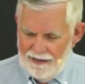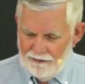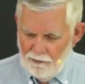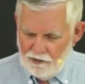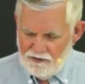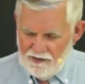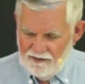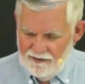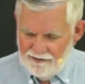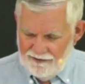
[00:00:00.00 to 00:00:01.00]
And
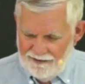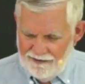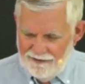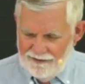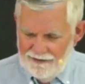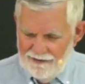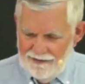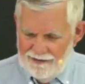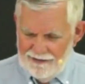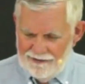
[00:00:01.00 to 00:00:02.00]
most clearly,
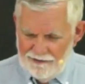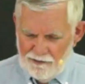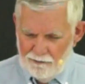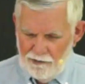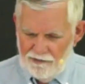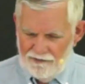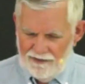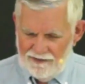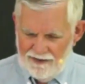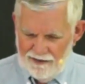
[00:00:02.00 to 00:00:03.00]
in his
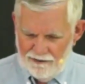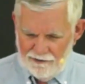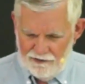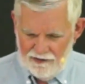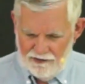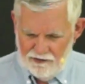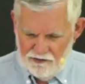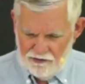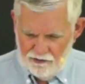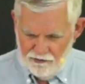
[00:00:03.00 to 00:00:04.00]
word that tells
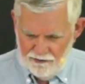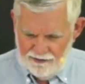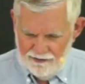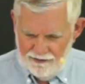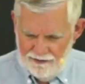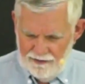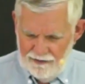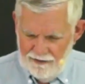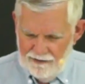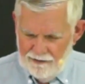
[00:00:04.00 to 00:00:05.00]
his story,
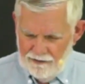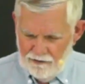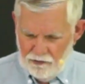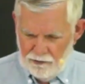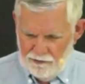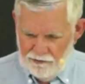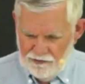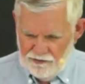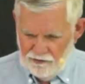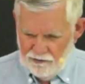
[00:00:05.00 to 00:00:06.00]
the
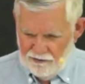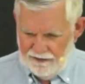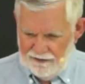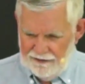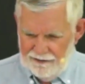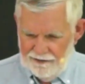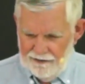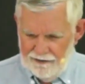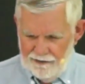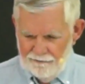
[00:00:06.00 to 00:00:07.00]
true story
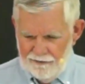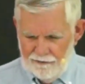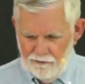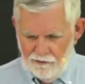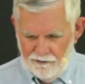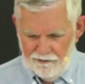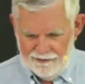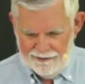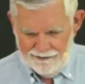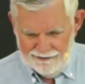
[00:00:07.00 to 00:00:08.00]
of the
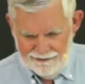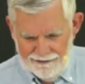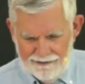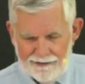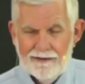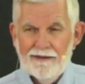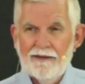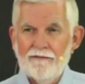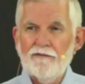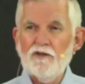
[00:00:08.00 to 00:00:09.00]
glory
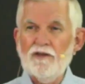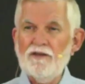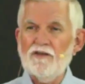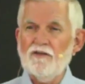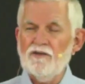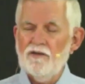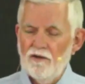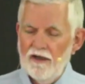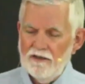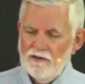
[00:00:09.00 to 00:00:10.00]
of Jesus
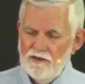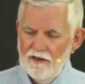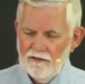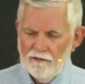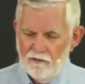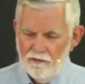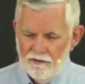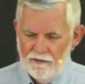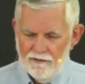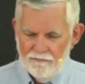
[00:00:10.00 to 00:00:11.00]
Christ our
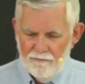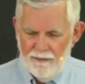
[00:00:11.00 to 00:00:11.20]
Lord.